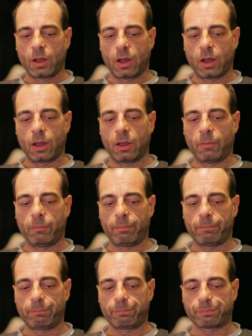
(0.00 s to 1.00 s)
And
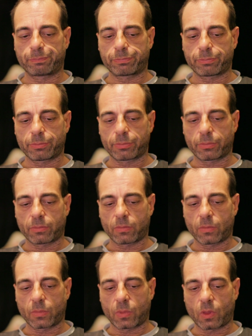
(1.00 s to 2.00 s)

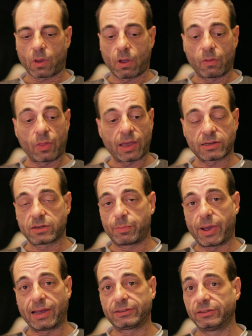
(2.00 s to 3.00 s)
that's a
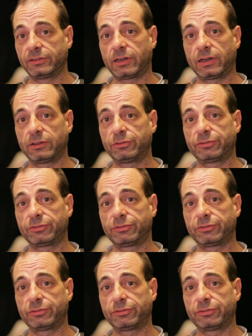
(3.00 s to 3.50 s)
pattern that I